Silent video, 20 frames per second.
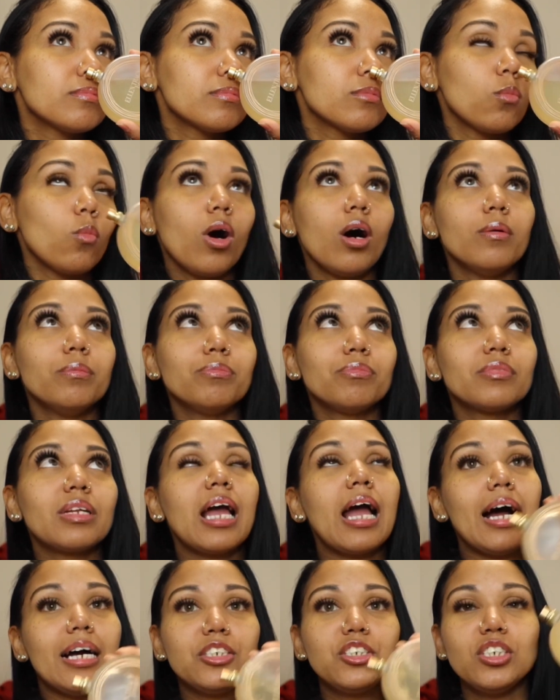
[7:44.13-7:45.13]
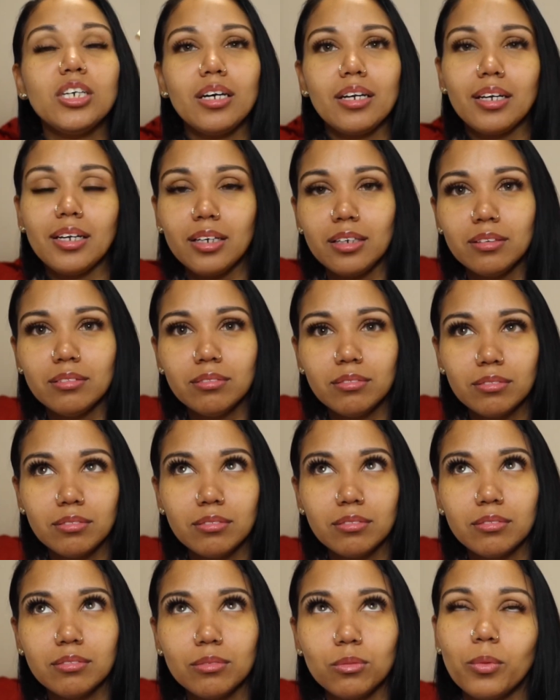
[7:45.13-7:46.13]
Well, Cacharel,
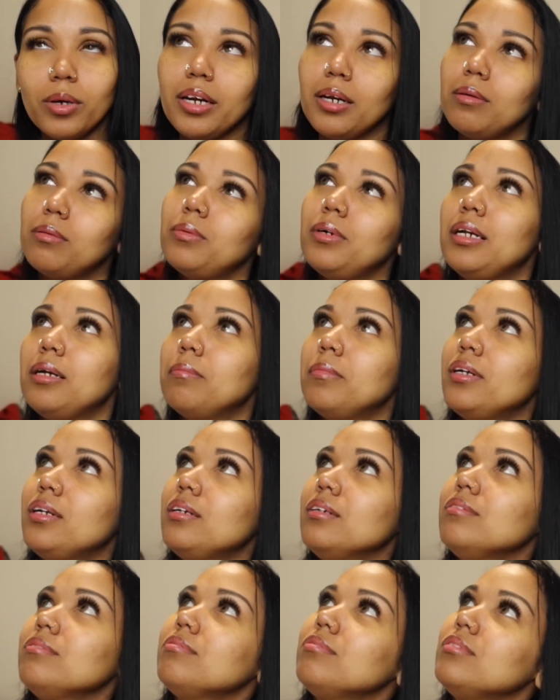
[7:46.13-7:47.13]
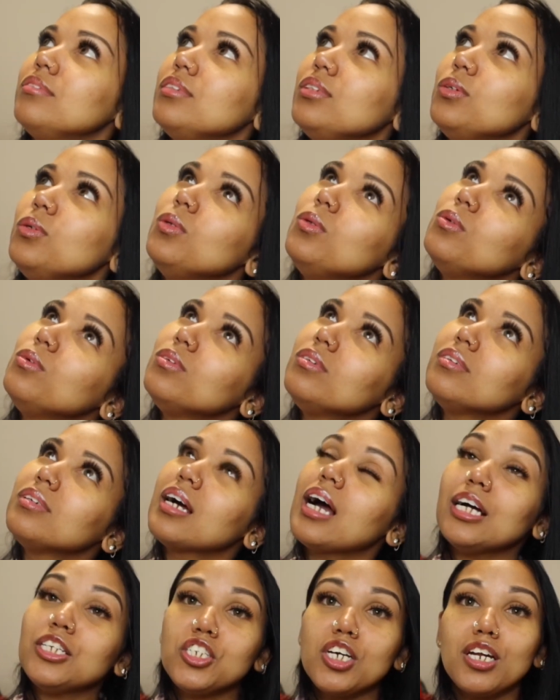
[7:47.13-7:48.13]
wait a minute. Lulu?
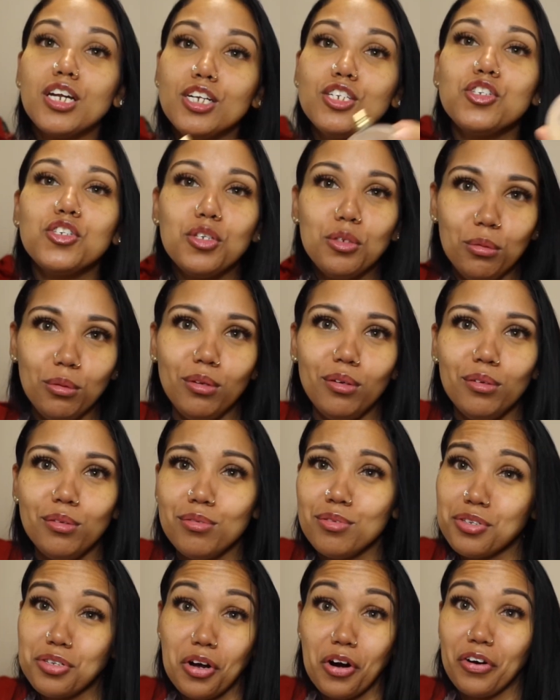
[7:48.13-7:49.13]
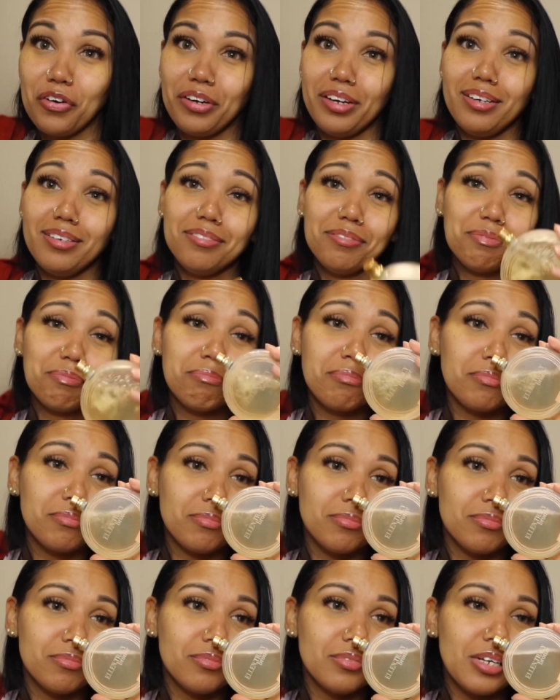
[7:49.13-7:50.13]
Cacharel's Lulu, sorry.
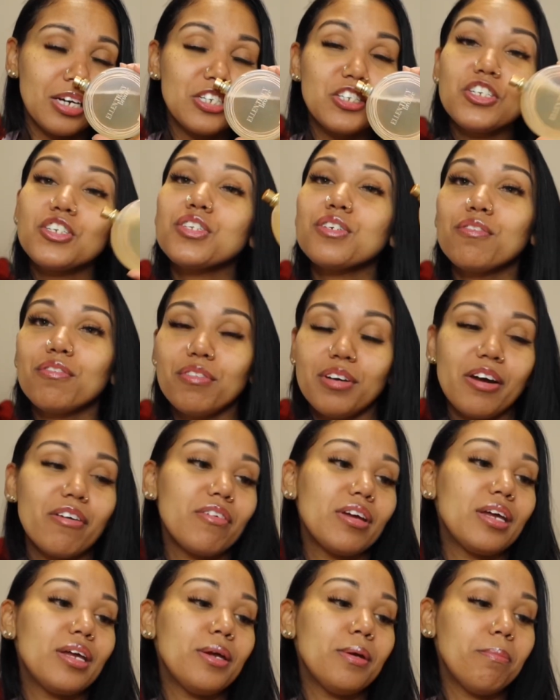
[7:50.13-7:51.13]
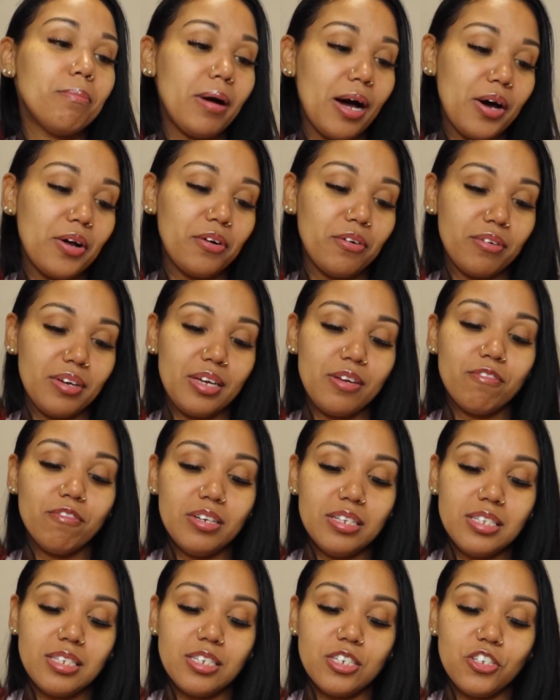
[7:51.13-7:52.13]
Just a very powdery
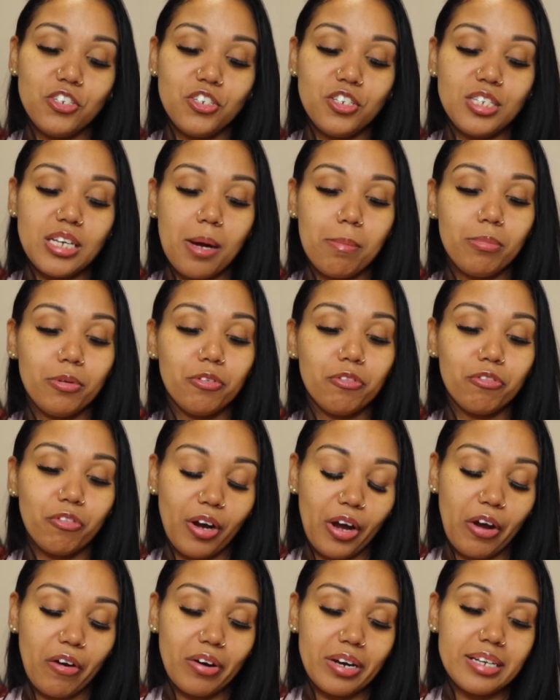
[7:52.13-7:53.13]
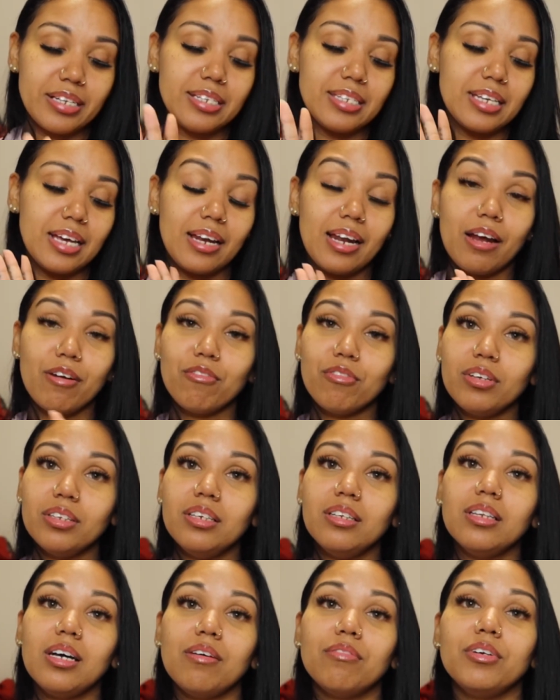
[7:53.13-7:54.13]
vintage type of fragrance, and I
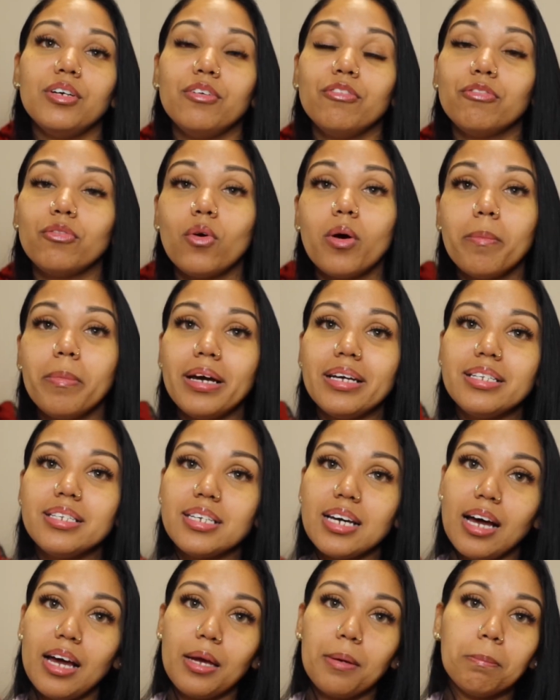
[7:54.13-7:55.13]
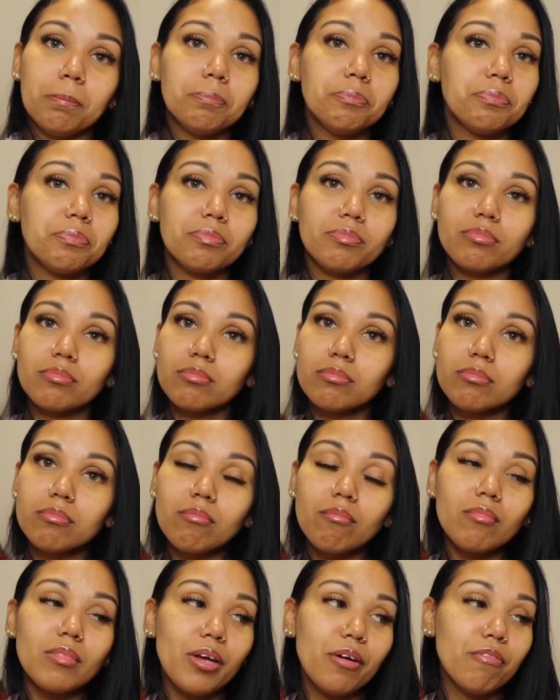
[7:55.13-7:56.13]
really love it for bedtime.
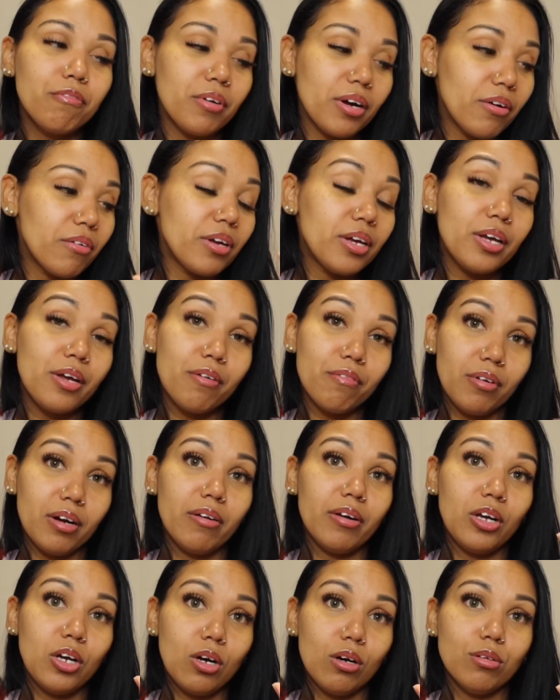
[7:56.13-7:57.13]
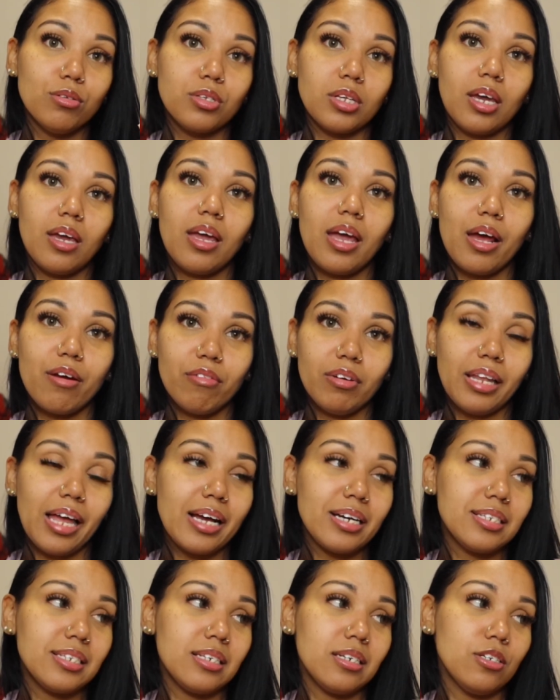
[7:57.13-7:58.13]
Very, very cozy and
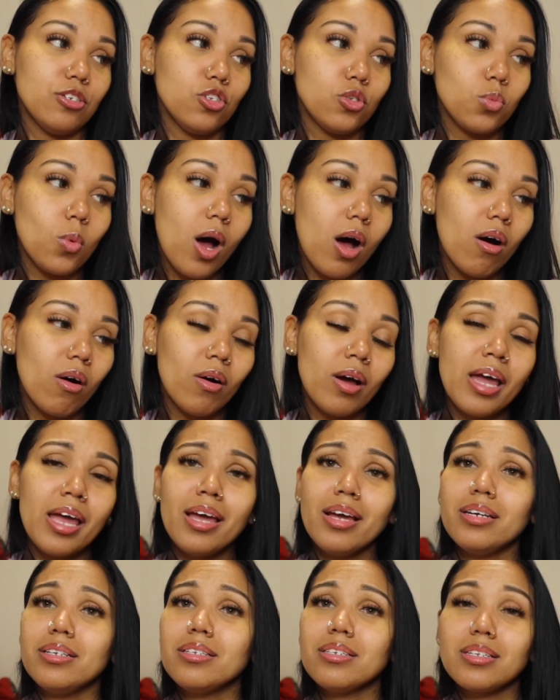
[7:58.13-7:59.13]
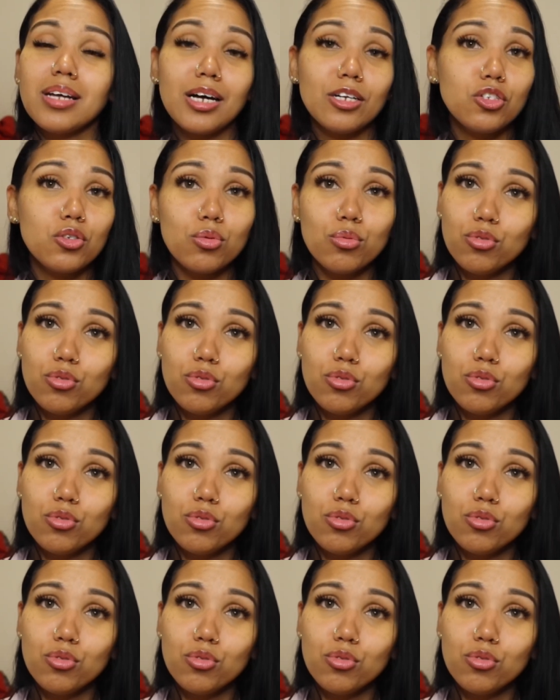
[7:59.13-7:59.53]
relaxing as well. It's not too